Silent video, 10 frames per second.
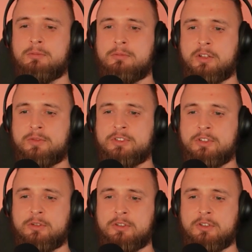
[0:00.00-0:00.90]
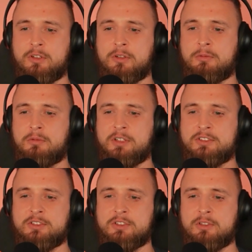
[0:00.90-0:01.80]
steering the Run
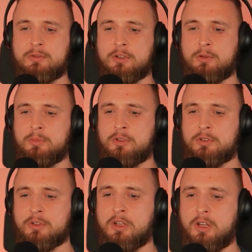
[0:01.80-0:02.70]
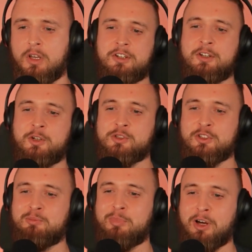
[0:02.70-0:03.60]
C development? Who's
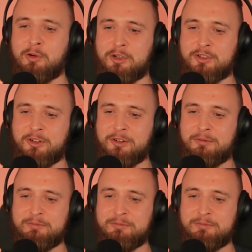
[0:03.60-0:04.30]
in power there?